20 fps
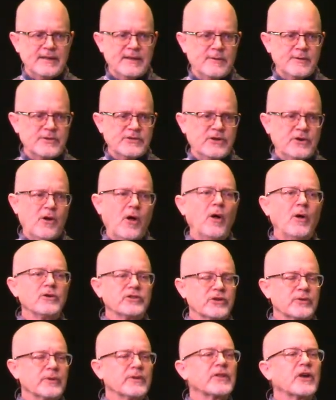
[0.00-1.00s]
There was an
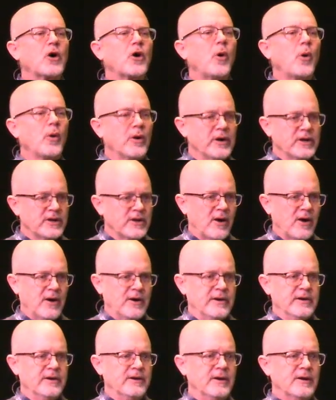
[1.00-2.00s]
altar in the
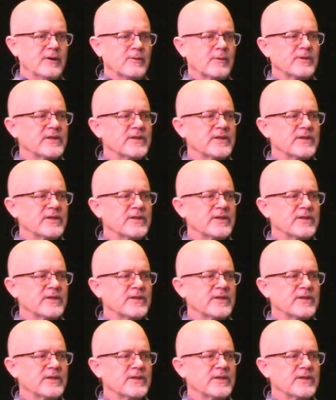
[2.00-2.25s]
courtyard